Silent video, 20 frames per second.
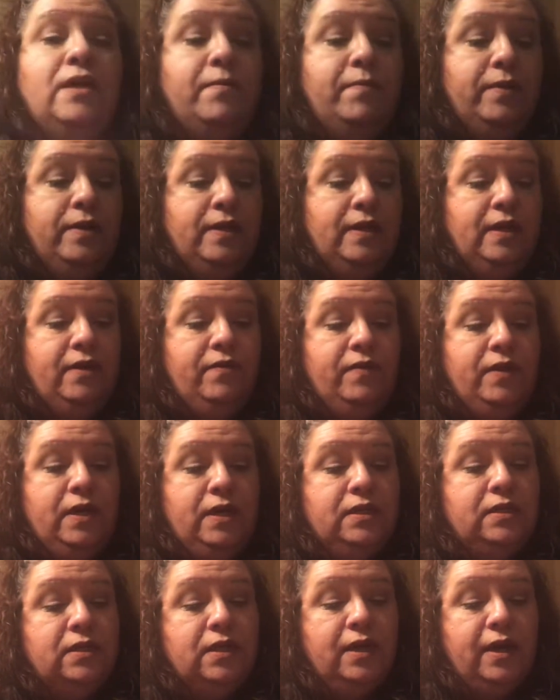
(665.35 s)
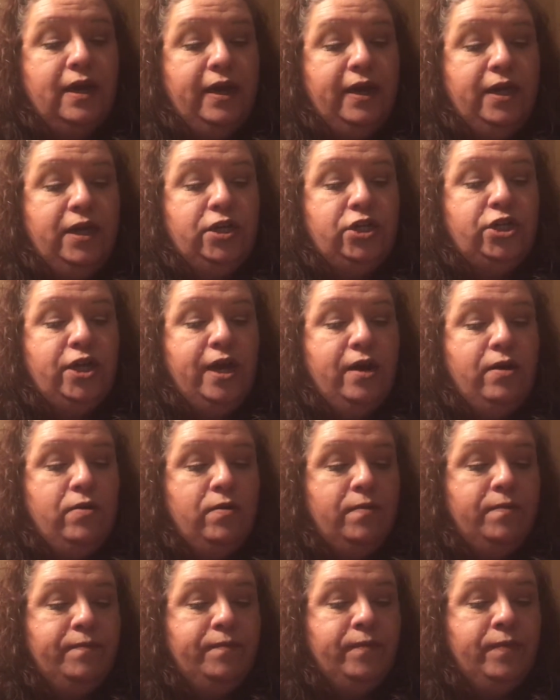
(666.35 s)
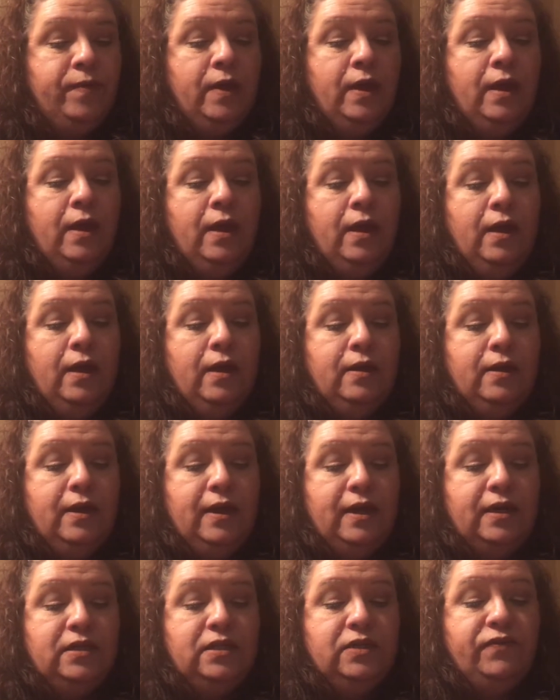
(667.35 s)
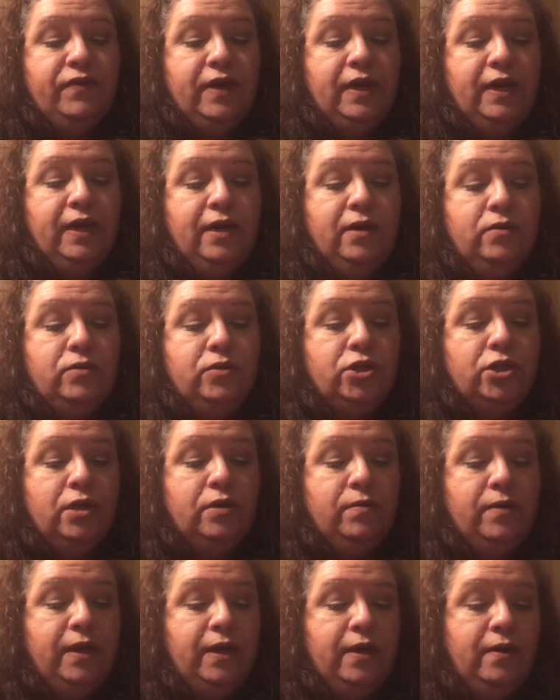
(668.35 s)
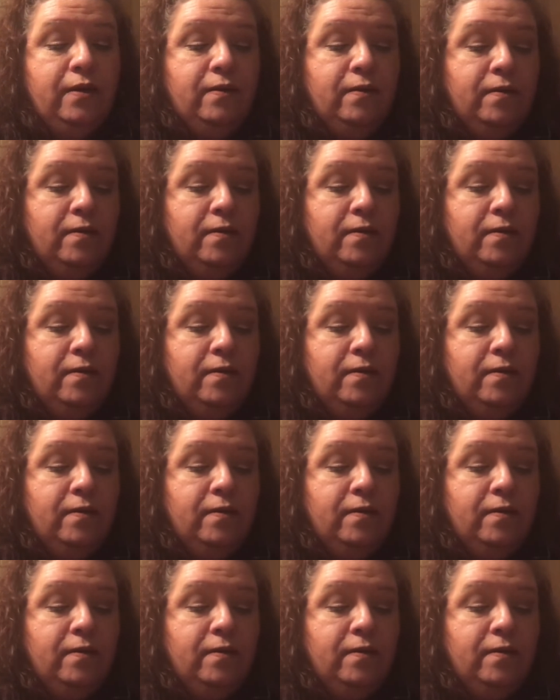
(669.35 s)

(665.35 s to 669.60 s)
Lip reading: I believe that it's an eyeshadow. Let us find out, shall we?